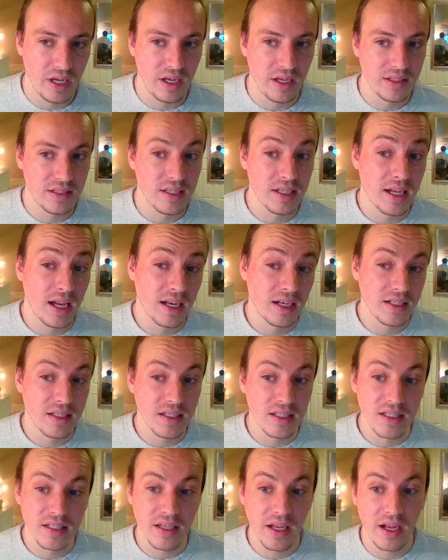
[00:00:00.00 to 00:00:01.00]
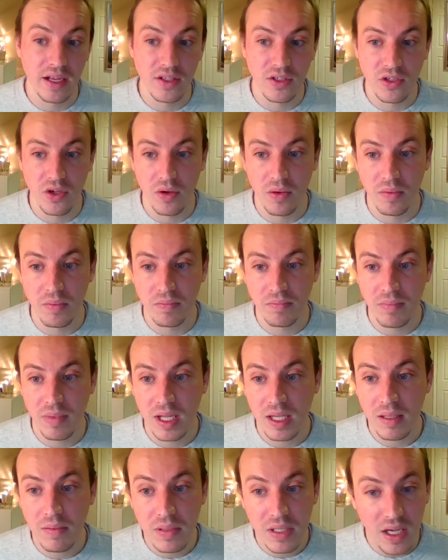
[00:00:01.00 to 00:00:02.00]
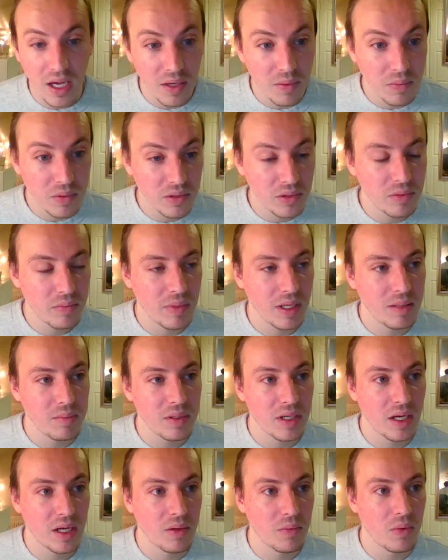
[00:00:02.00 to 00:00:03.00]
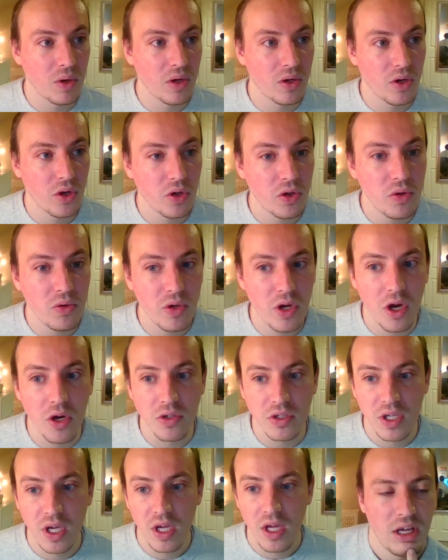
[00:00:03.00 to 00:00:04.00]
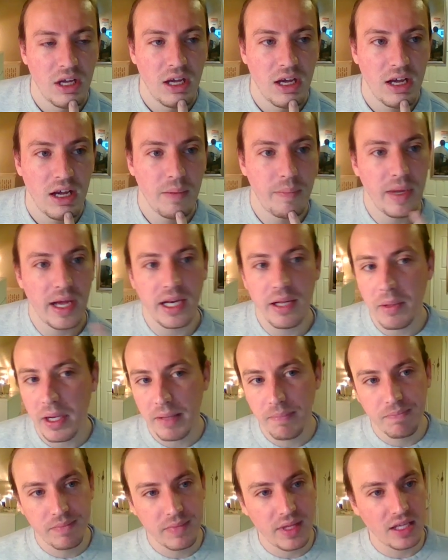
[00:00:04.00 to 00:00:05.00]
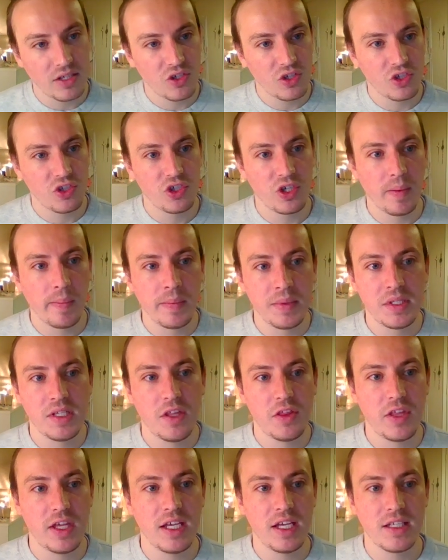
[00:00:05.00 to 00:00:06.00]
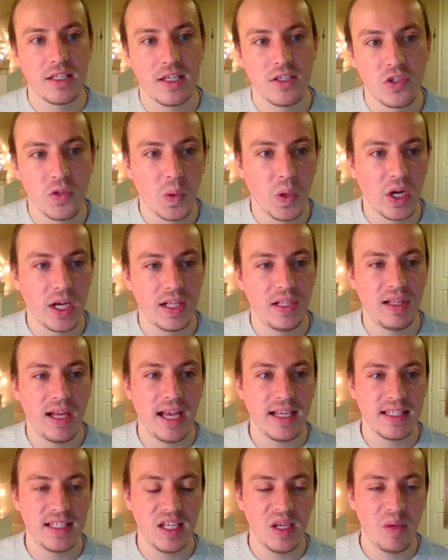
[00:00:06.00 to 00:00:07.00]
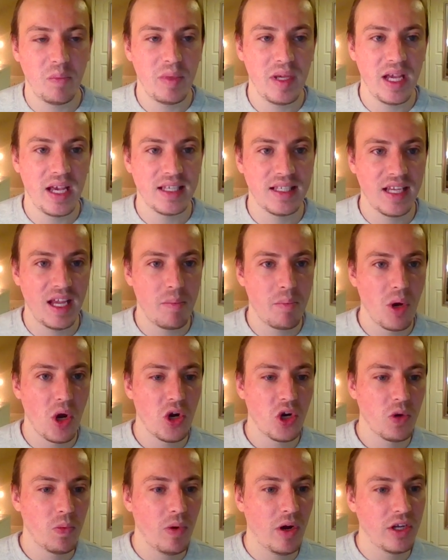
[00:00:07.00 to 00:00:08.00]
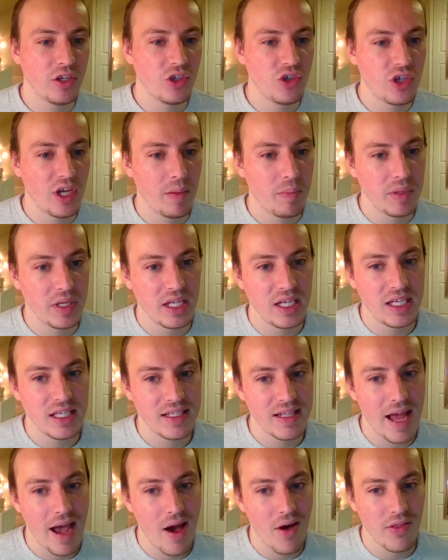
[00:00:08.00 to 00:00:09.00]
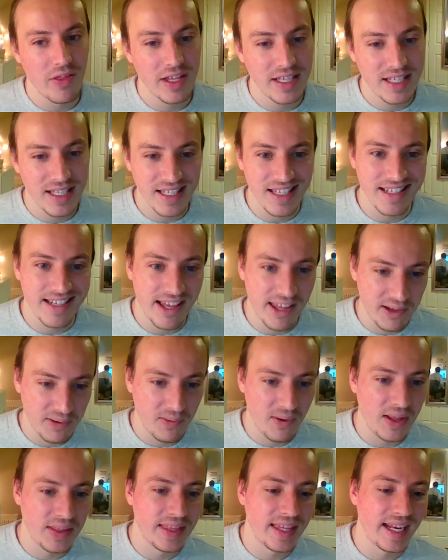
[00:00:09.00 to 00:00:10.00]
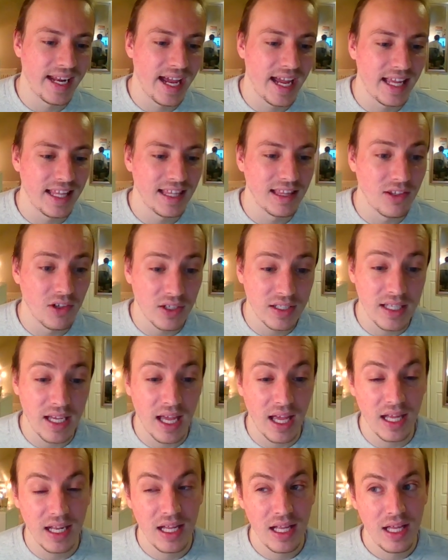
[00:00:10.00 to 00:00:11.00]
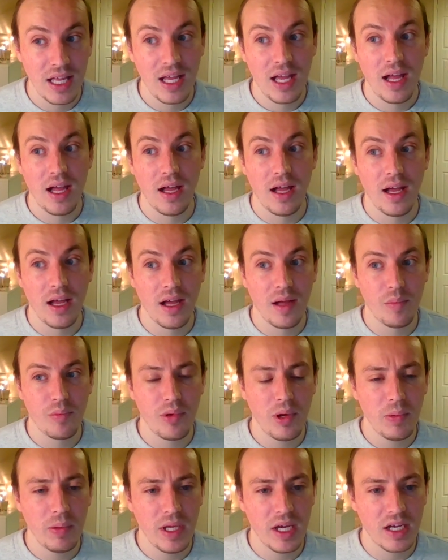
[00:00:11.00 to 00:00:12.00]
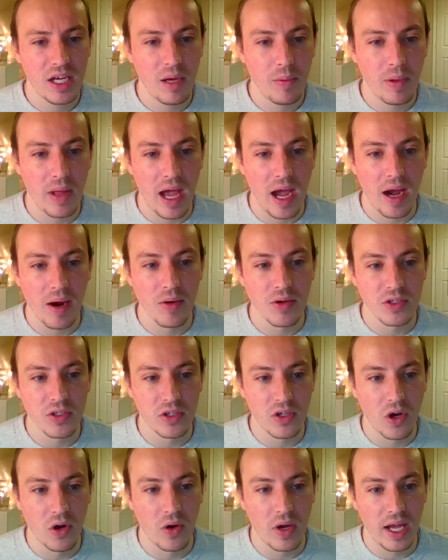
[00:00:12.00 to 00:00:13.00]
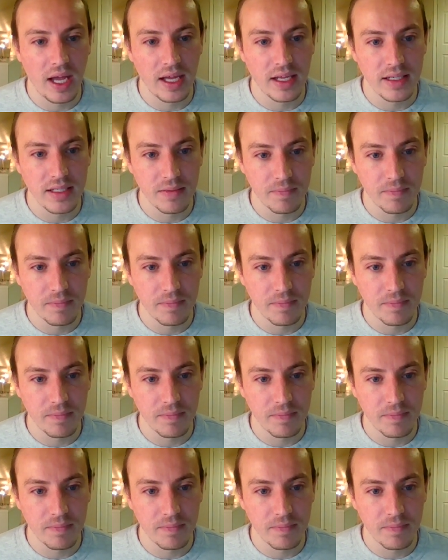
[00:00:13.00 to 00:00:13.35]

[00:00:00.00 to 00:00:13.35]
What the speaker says: to kind of decide. So maybe I will, maybe I won't. Who knows? But anyway, let's just jump into things. Let's do our classic PSA Pokemon Japanese. Now, this is another one that I looked at probably a couple hours ago, and